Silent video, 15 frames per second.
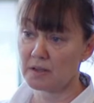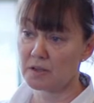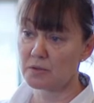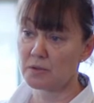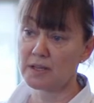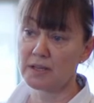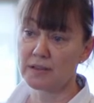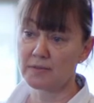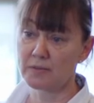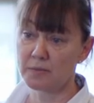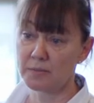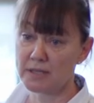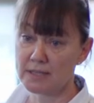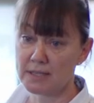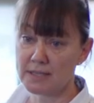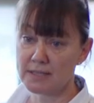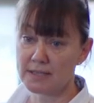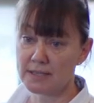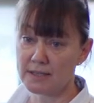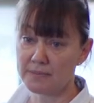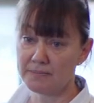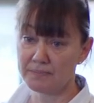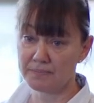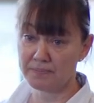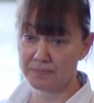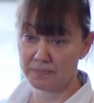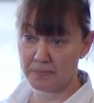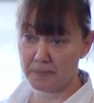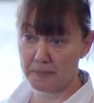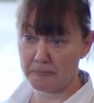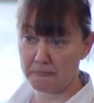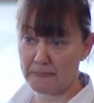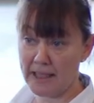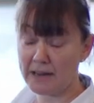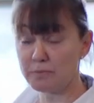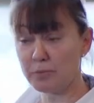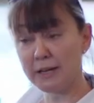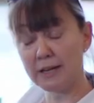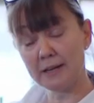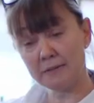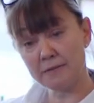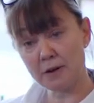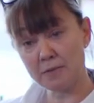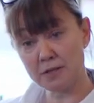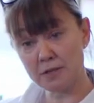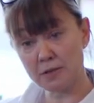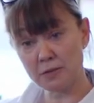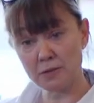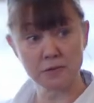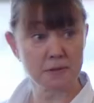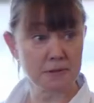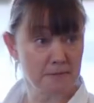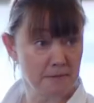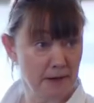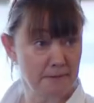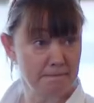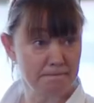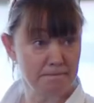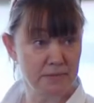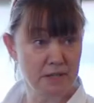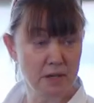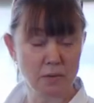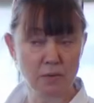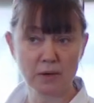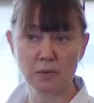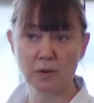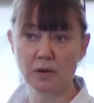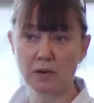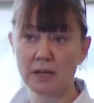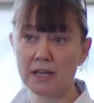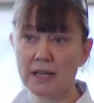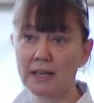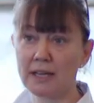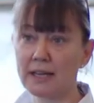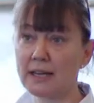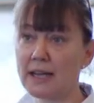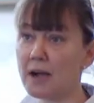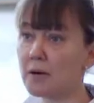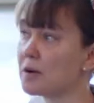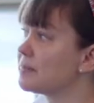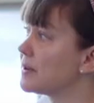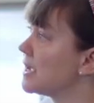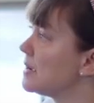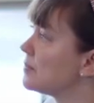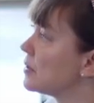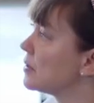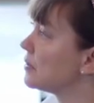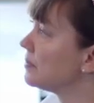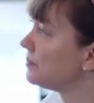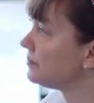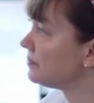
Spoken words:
treating them for PTSD and bringing in pharmaceuticals, right? So we were, in our paper,